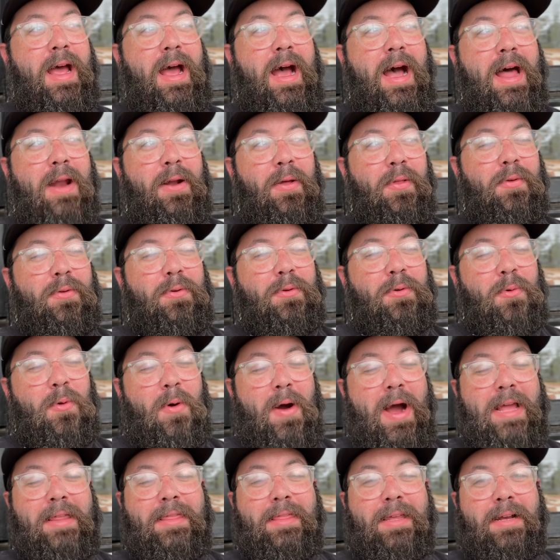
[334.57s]
I don't
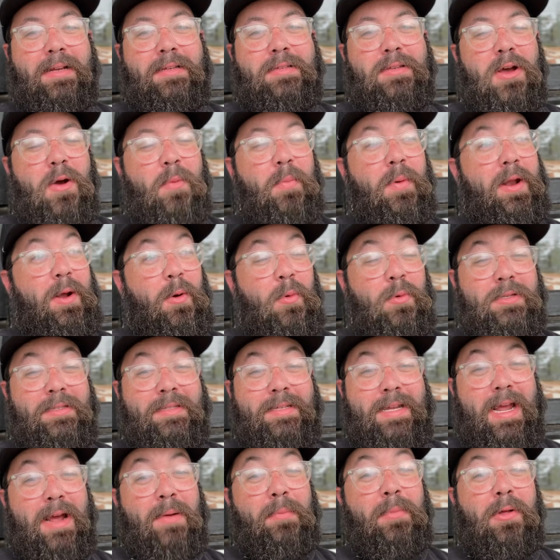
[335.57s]
quite think so, but it was
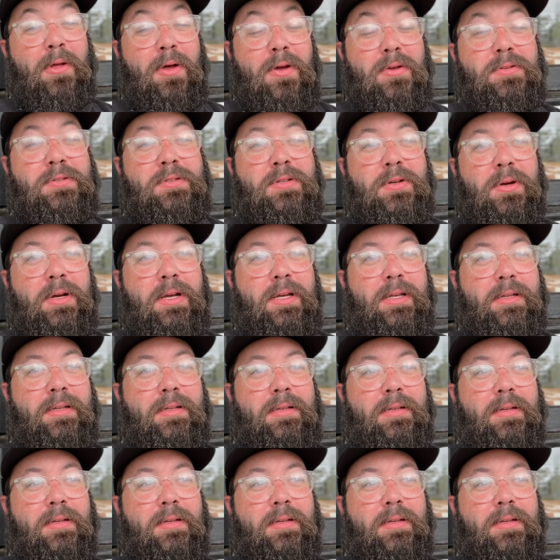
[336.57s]
damn close to it.